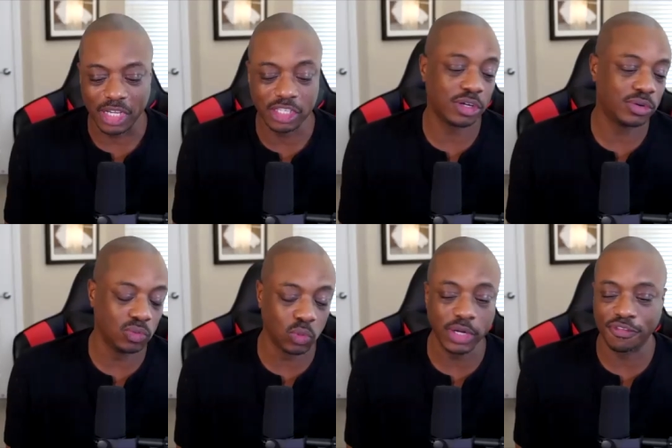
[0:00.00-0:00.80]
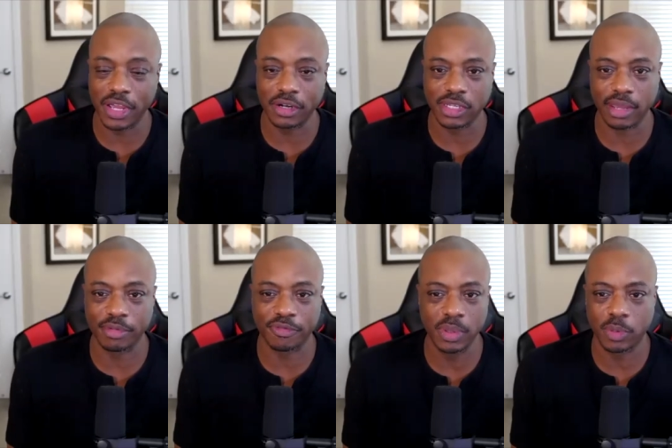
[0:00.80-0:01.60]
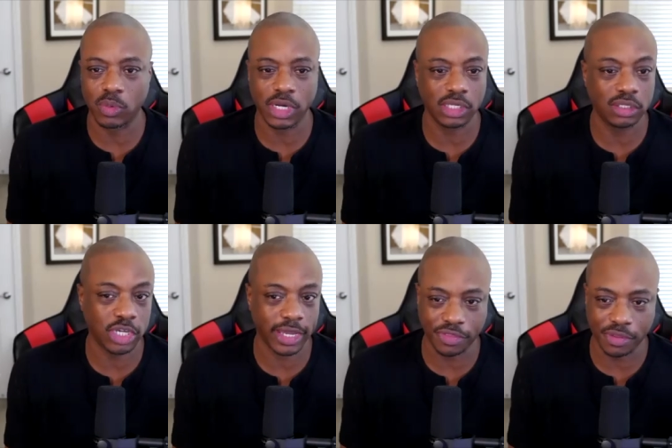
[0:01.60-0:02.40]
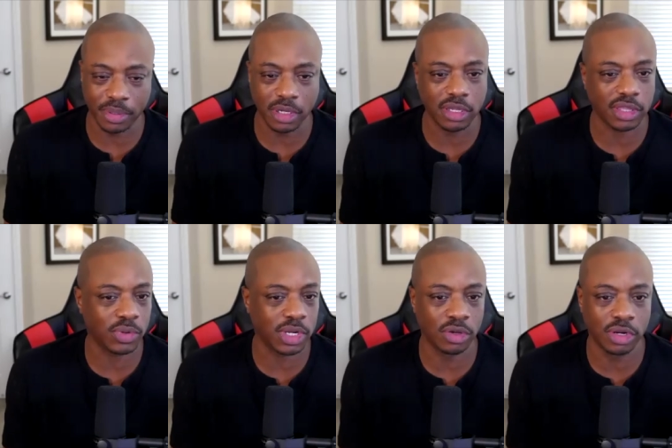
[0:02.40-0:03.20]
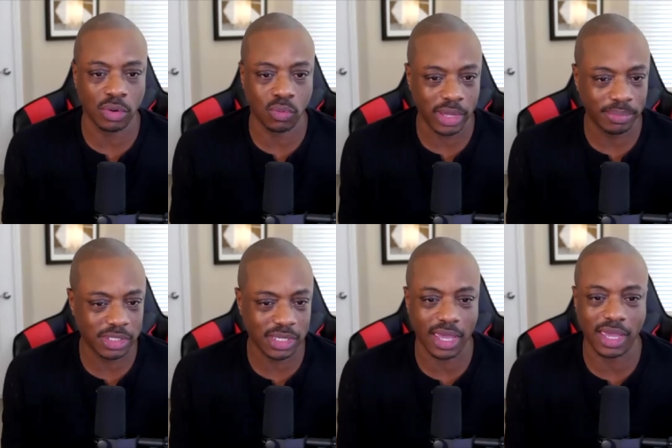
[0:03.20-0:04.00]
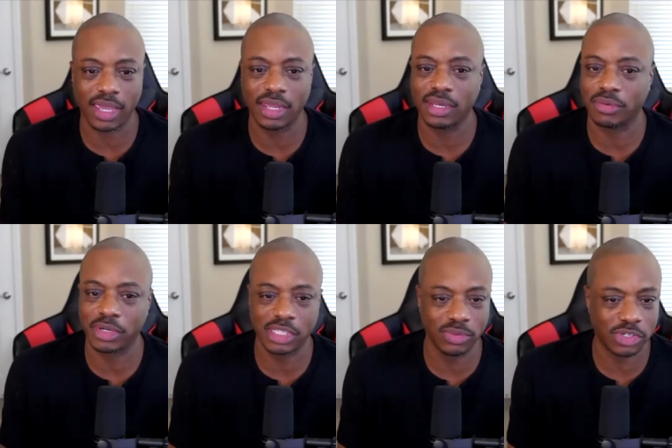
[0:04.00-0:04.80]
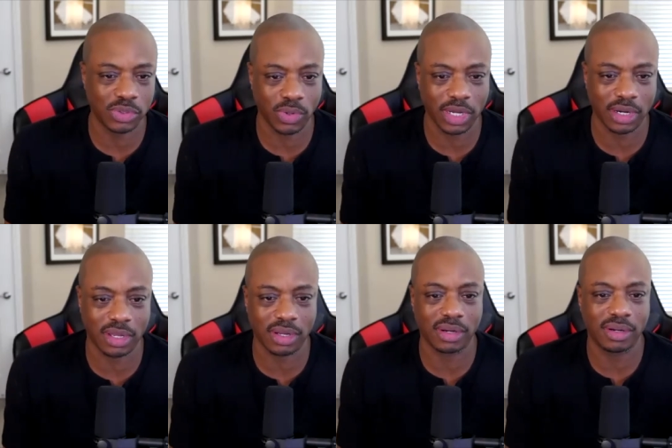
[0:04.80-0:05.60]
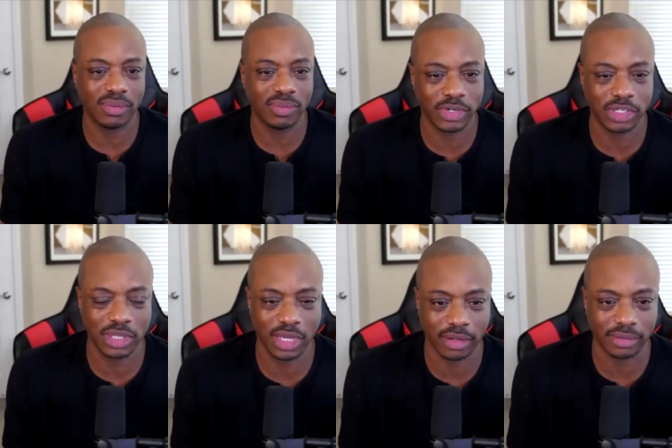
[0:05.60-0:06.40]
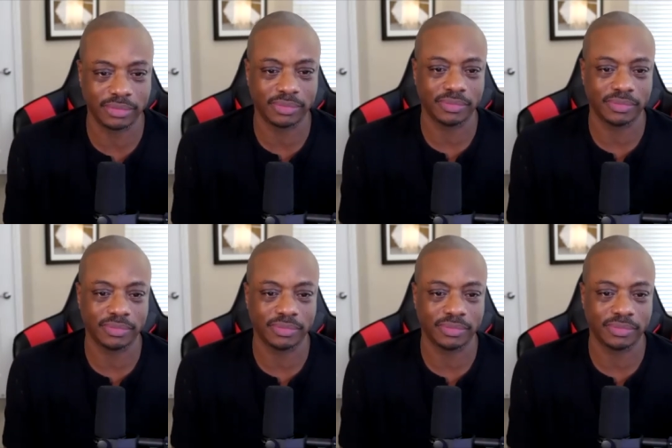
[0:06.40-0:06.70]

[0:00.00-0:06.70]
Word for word: so one final time, if people want to check out the book, they want to go to your website, they want to see what you're working on. Where should they go?